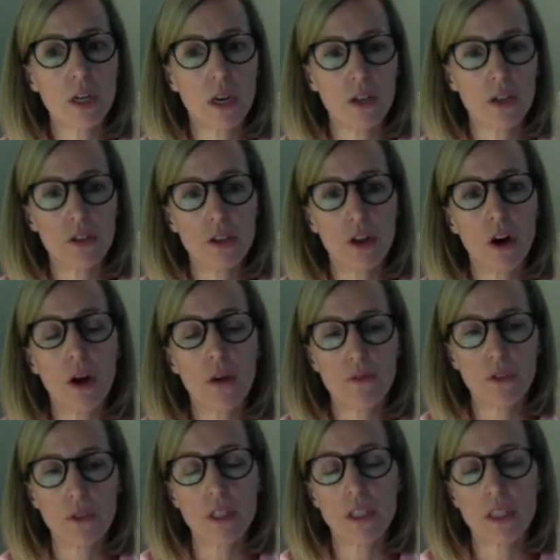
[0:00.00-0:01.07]
under the
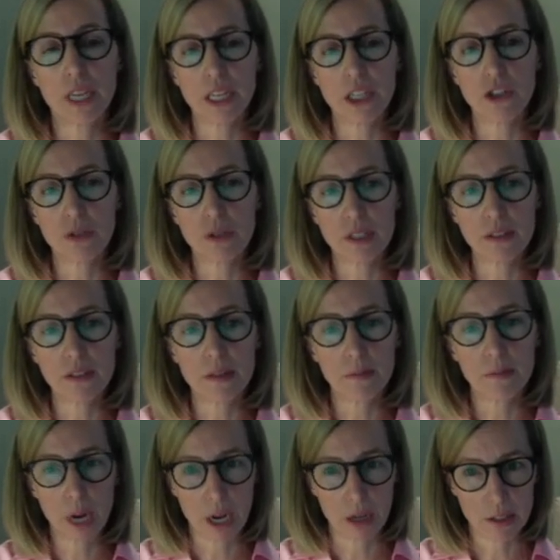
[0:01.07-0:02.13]
harmful and dangerous
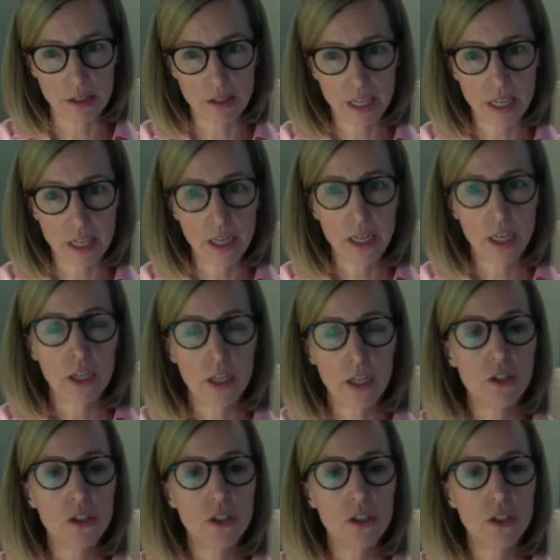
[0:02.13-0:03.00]
policy